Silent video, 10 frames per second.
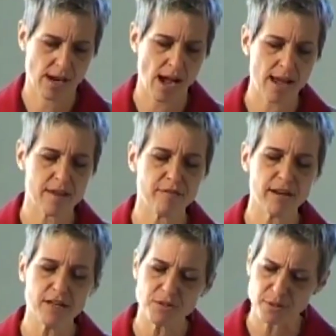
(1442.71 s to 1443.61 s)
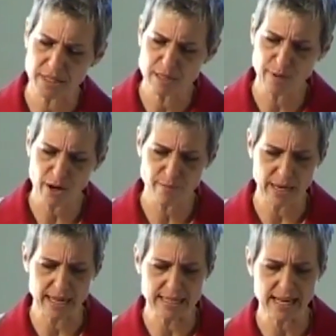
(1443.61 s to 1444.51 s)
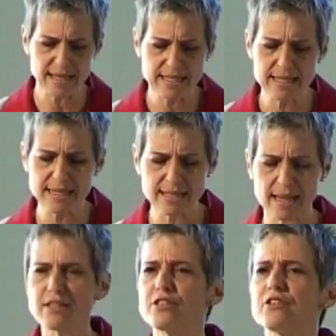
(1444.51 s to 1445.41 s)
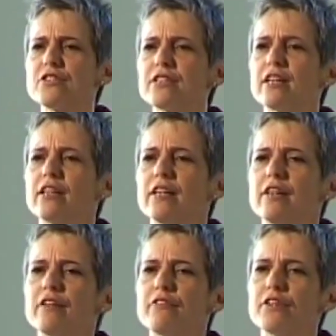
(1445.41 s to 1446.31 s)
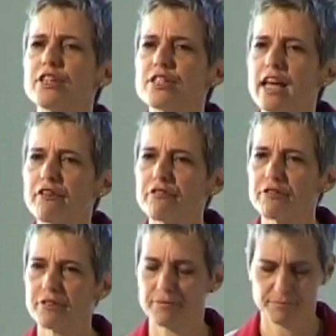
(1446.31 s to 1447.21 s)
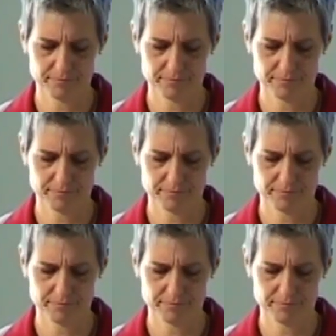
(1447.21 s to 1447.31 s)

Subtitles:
I invite you to experiment and test these answers for yourself.